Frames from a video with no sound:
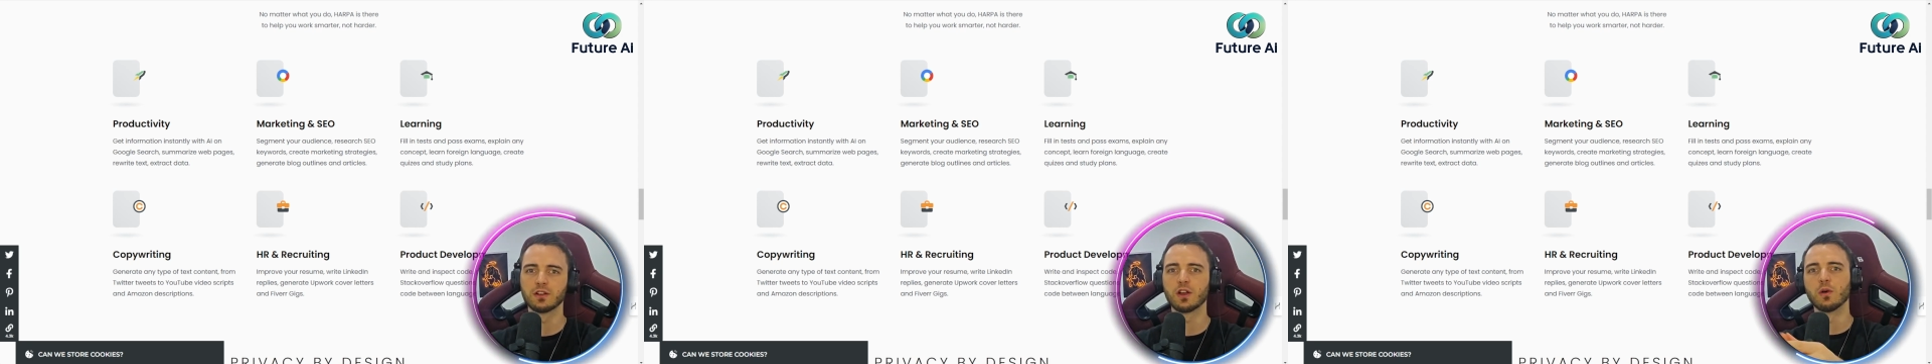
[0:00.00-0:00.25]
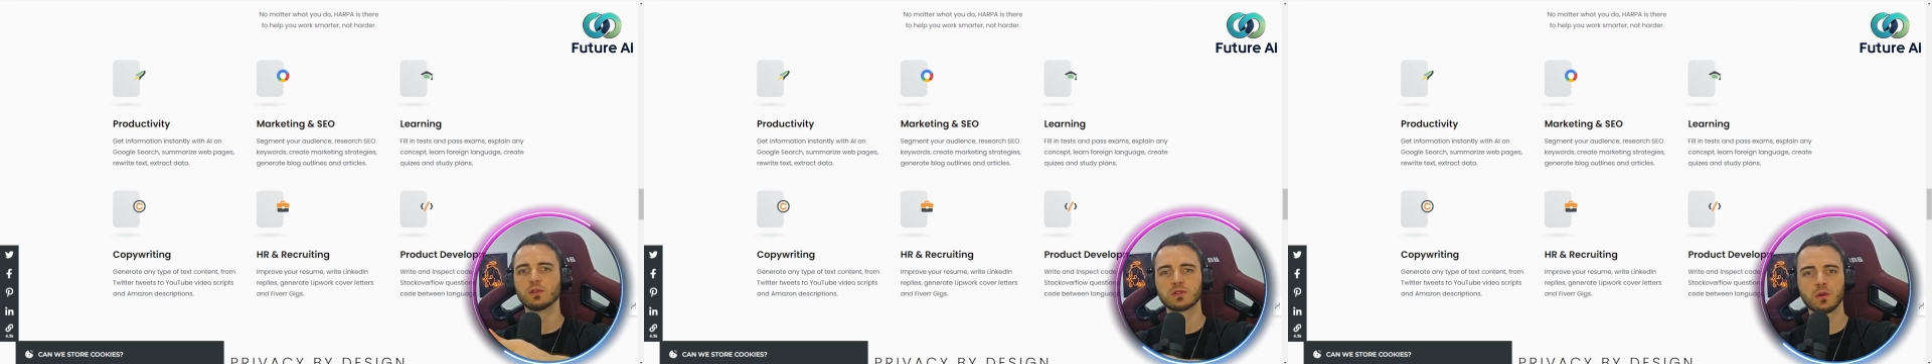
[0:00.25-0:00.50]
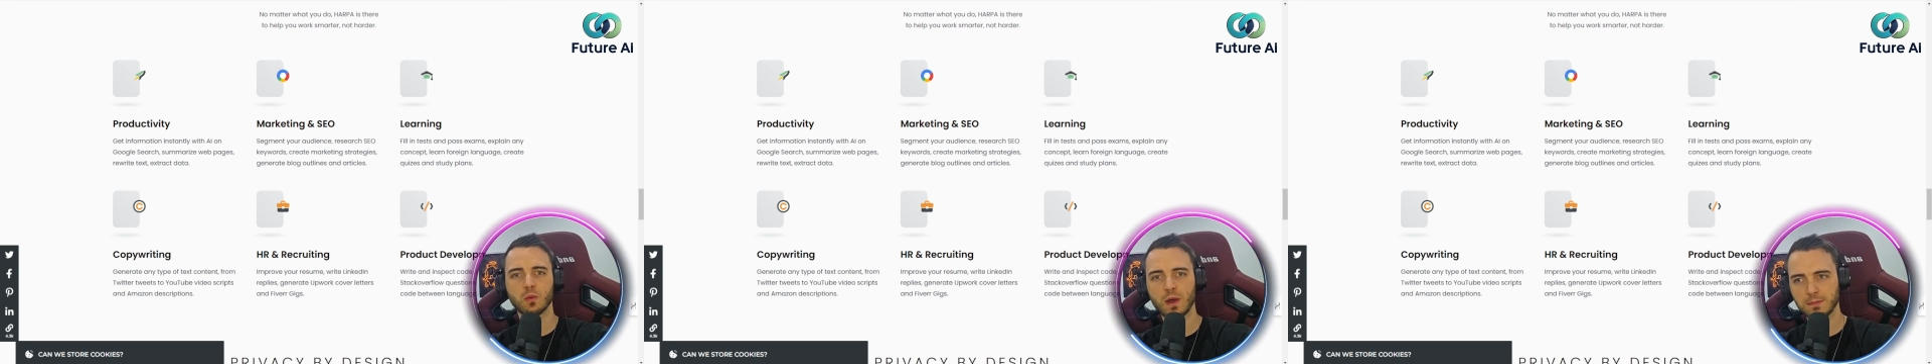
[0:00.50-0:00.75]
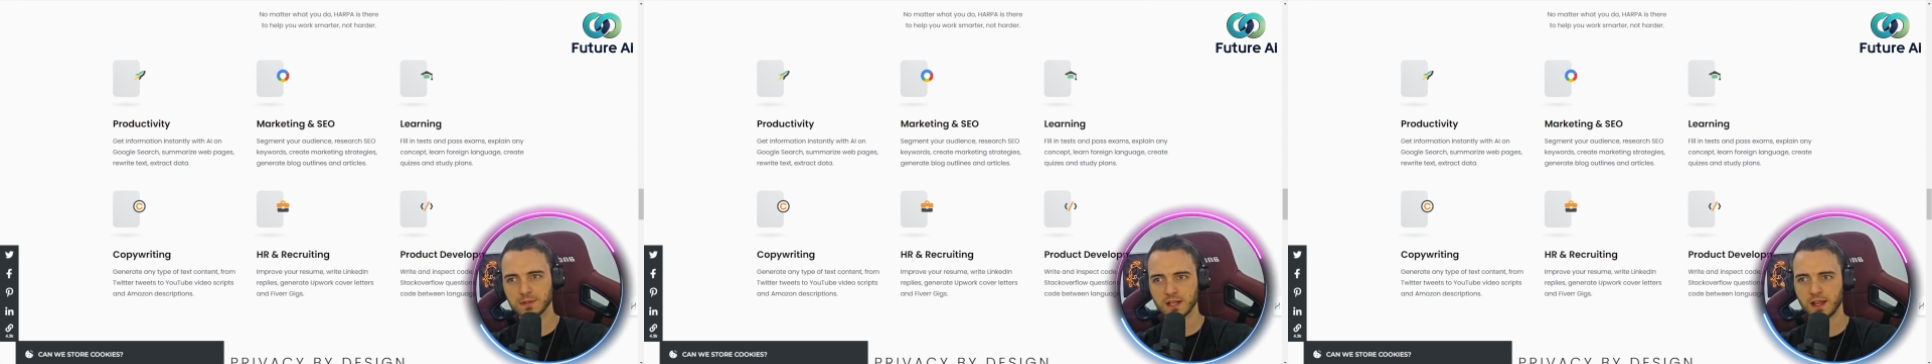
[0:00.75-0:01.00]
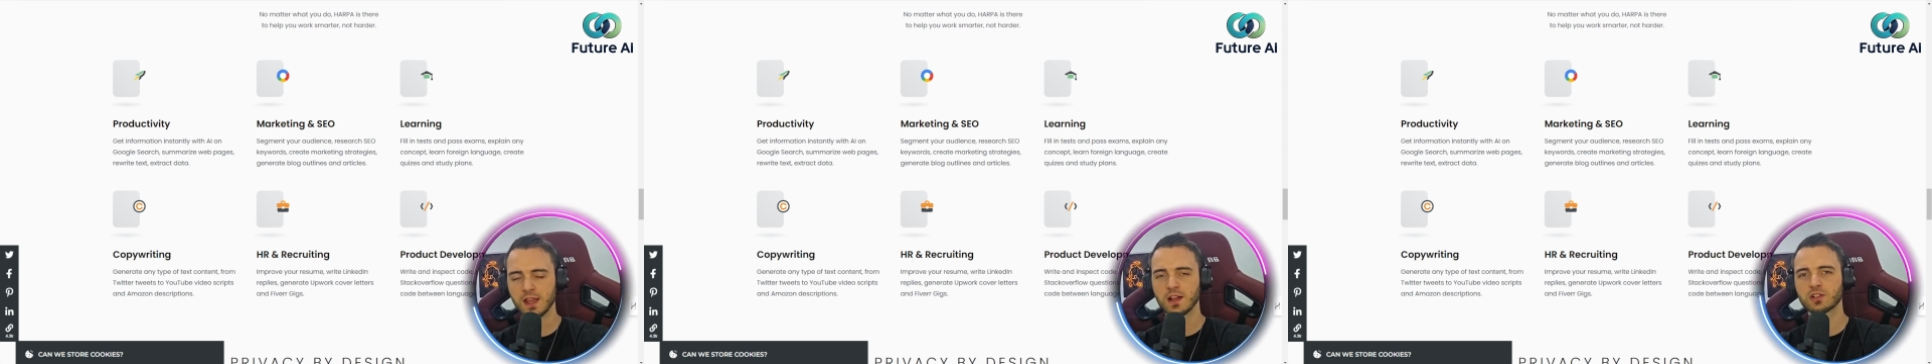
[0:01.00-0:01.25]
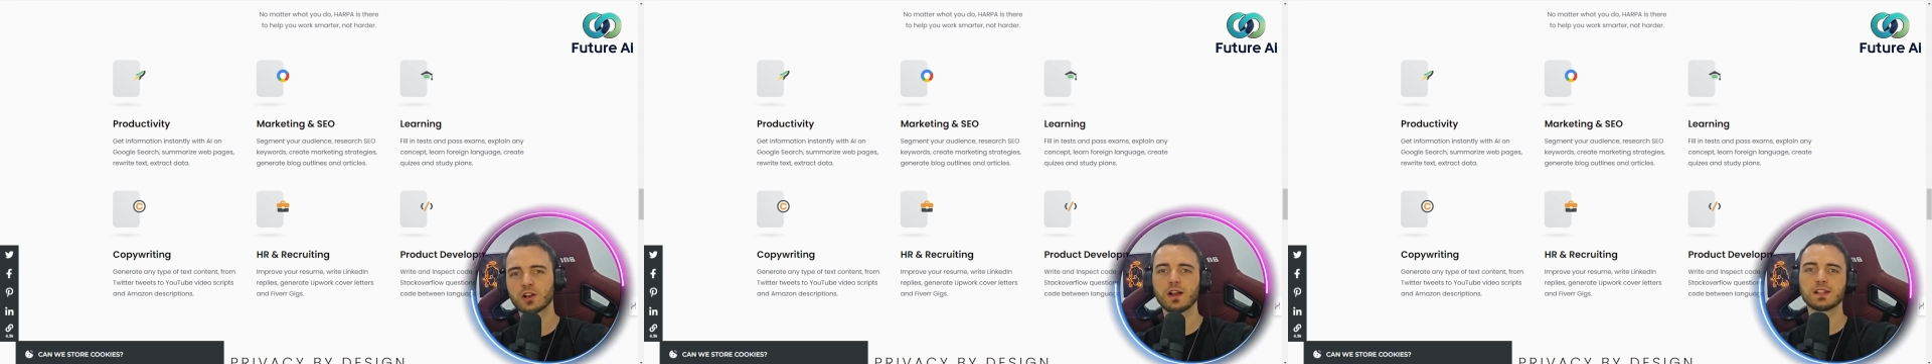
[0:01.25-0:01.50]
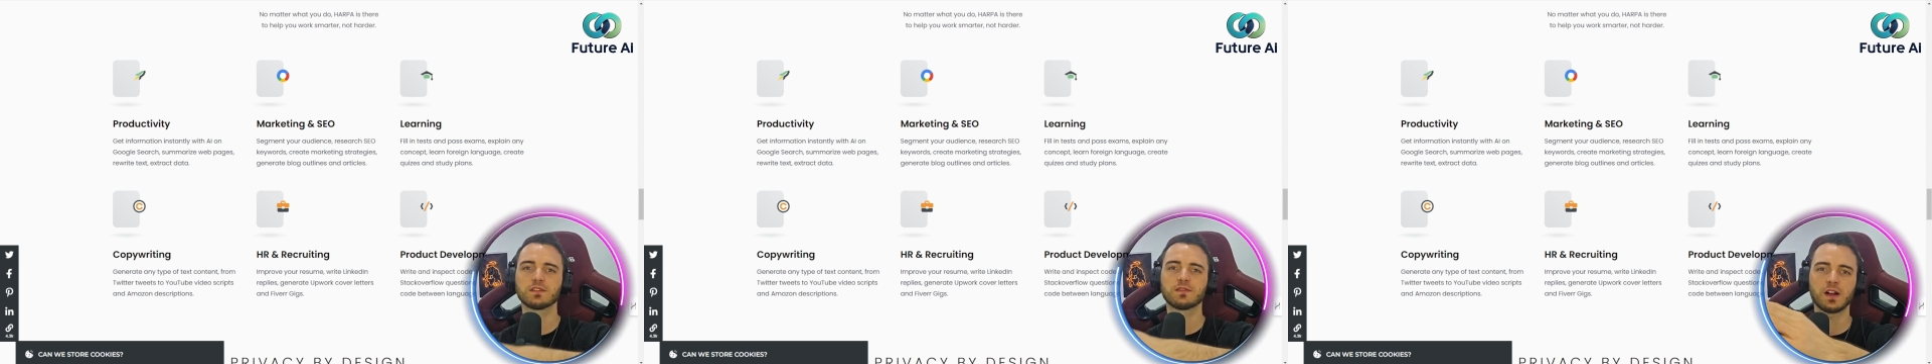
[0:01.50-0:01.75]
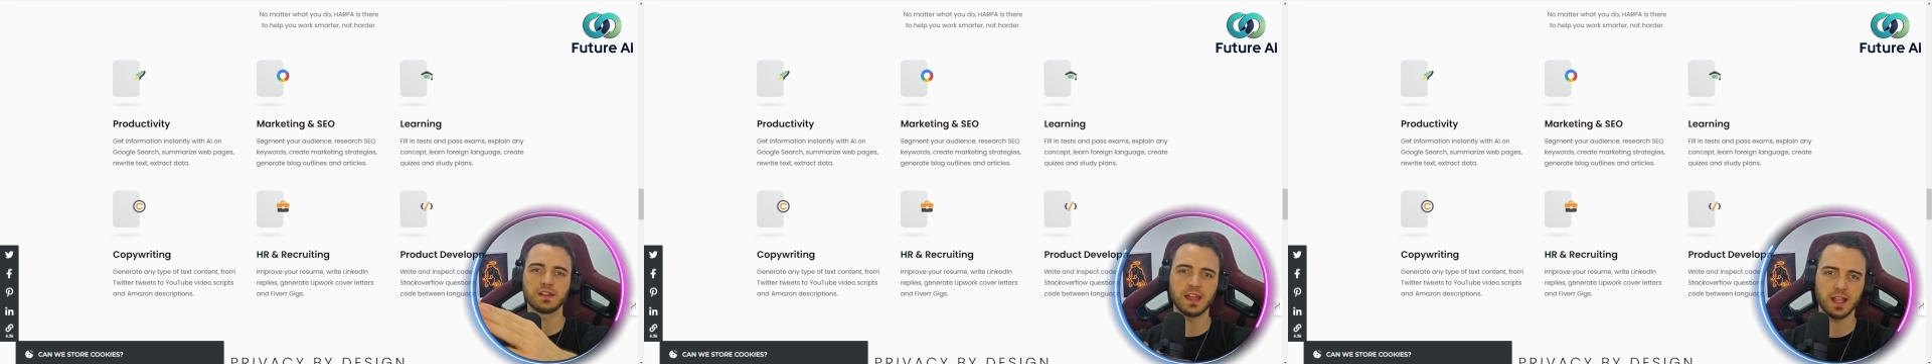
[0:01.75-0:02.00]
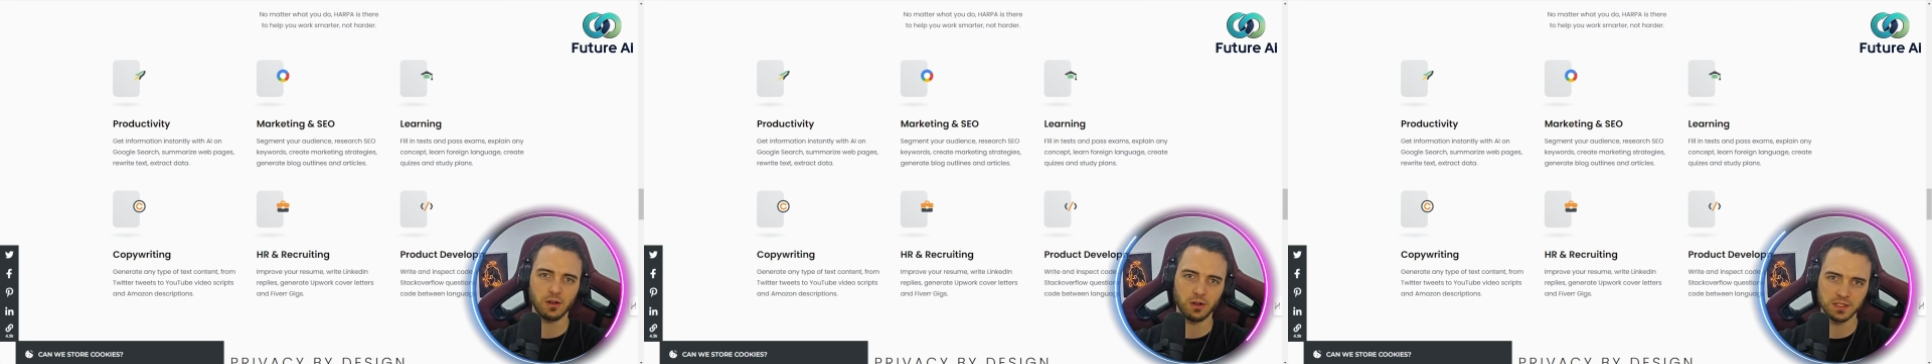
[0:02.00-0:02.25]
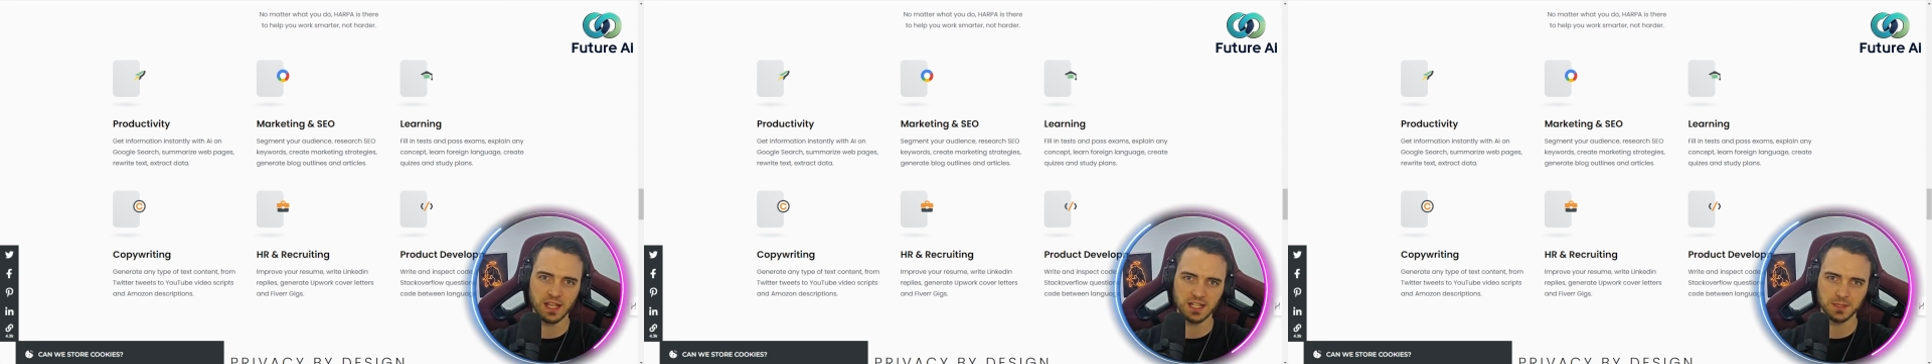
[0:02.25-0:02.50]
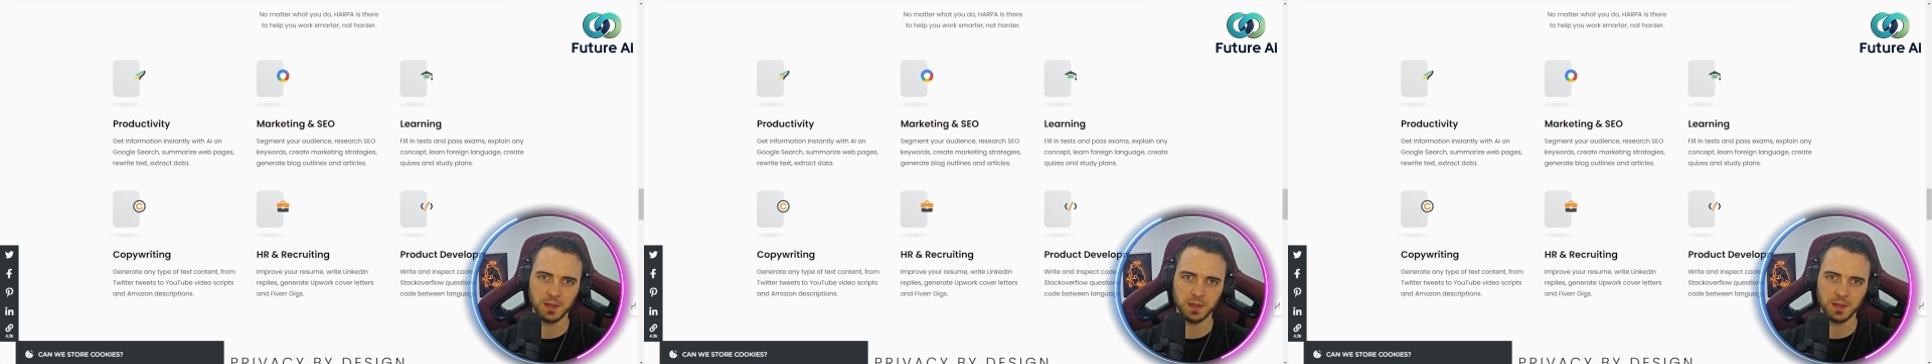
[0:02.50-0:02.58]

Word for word: go to a website, try to find their contacts